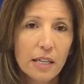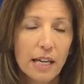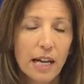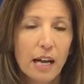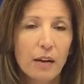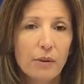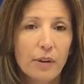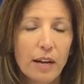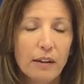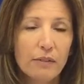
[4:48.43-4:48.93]

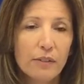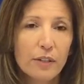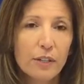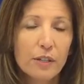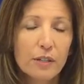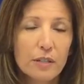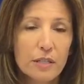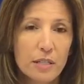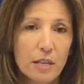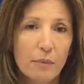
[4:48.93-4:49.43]

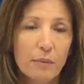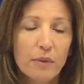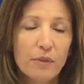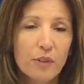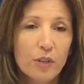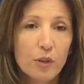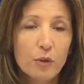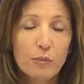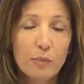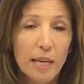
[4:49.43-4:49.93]
However, some of
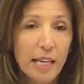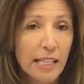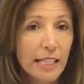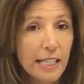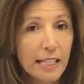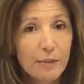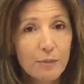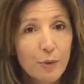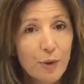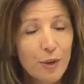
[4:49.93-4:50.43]
you may
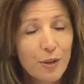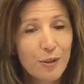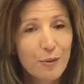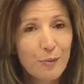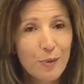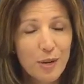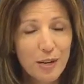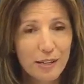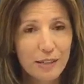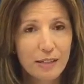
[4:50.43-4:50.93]
need more
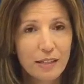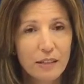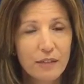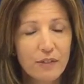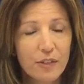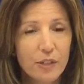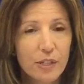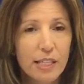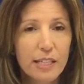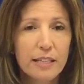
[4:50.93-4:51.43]
than one.
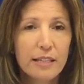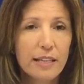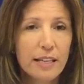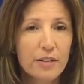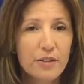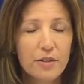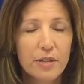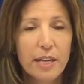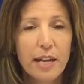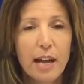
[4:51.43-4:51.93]
If you need an
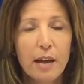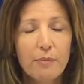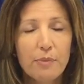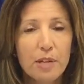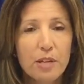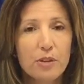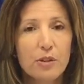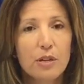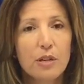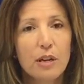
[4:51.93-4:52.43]
extra copy,
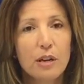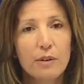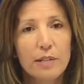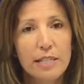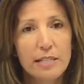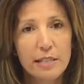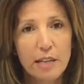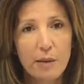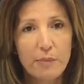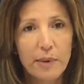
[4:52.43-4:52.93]
you can
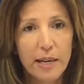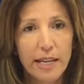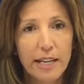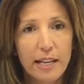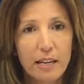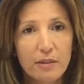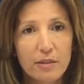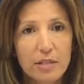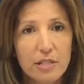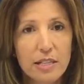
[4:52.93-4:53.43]
always stop by
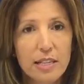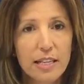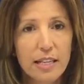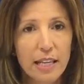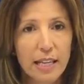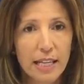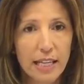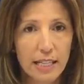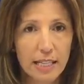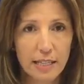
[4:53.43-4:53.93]
counseling
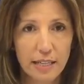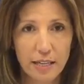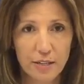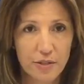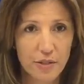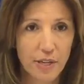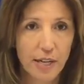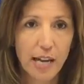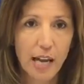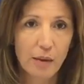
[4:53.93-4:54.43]
and get an
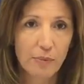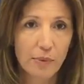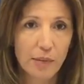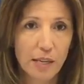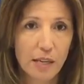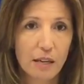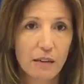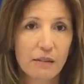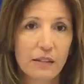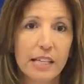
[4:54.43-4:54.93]
extra
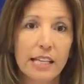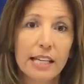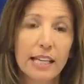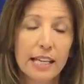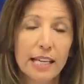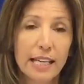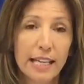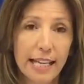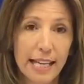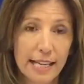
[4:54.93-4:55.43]
copy of the
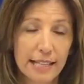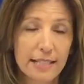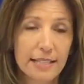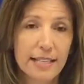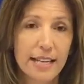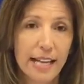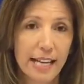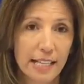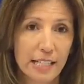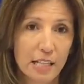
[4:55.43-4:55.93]

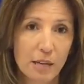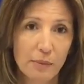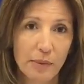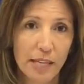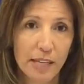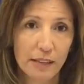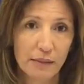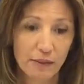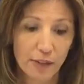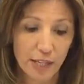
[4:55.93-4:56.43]
Against
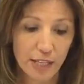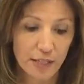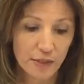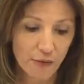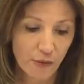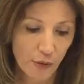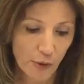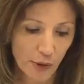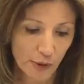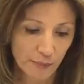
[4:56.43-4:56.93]
Academic Advice
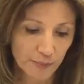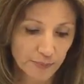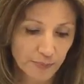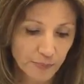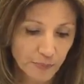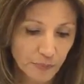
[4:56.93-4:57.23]
form.